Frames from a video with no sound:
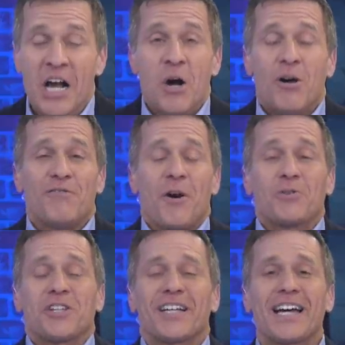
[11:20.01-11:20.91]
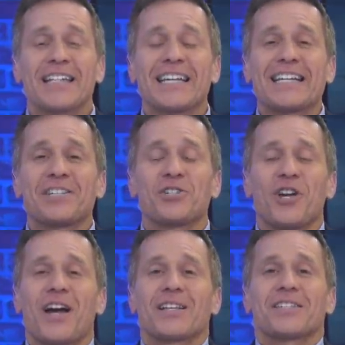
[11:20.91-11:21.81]
Well, folks, again, that is
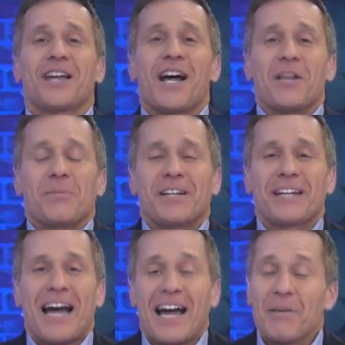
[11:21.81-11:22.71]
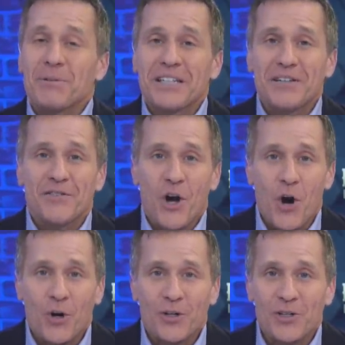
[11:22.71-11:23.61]
John Solomon, I believe the
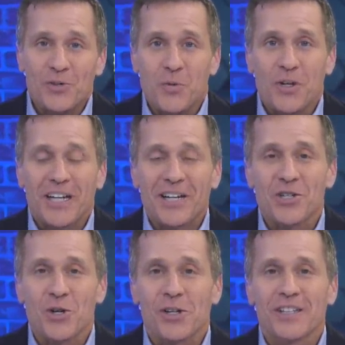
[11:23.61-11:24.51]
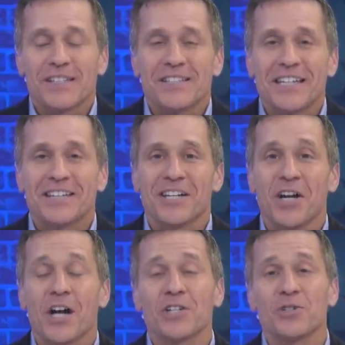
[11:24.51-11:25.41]
hardest working journalist in the
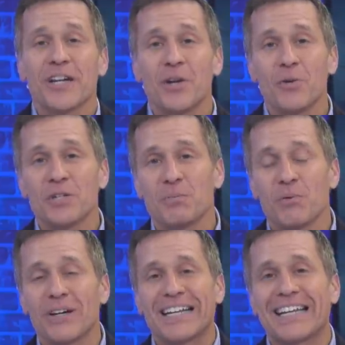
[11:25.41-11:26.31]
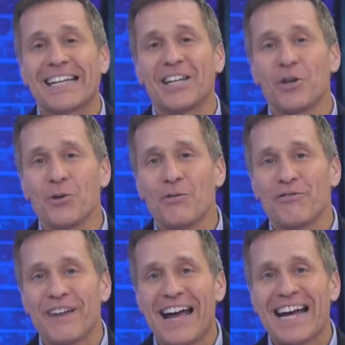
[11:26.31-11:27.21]
country, who is bringing you
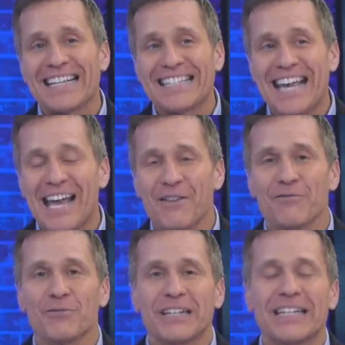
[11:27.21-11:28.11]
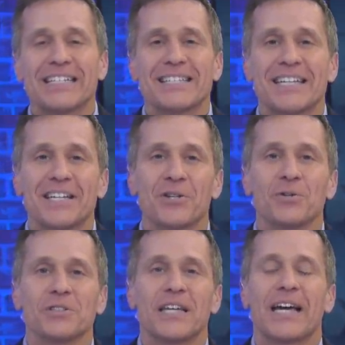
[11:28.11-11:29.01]
facts every
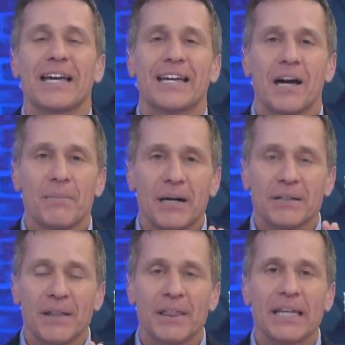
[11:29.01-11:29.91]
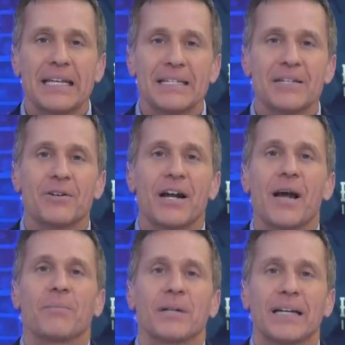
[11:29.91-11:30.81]
single day about the things that are
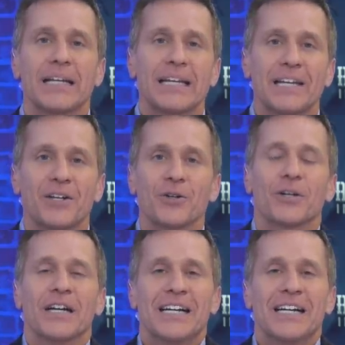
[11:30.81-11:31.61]
happening here